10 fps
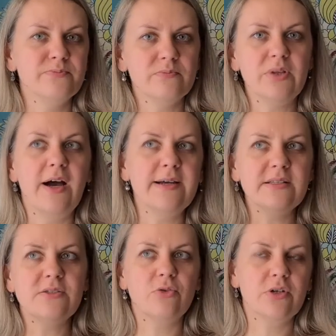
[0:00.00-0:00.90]

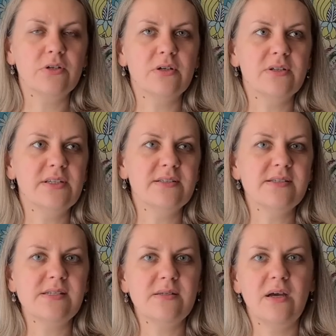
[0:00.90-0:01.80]
blinds or
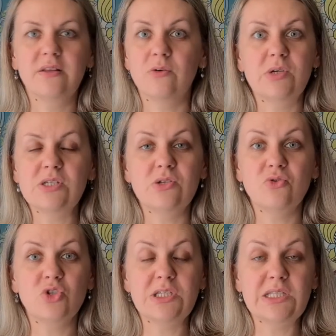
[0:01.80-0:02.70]
curtains, otherwise you
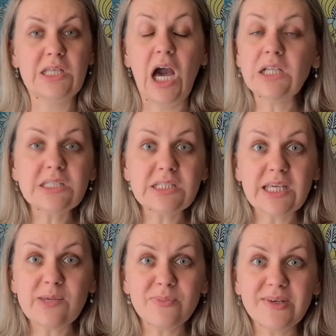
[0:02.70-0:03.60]
just can't
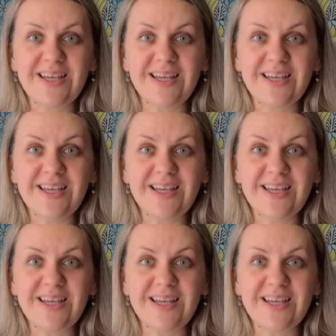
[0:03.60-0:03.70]
sleep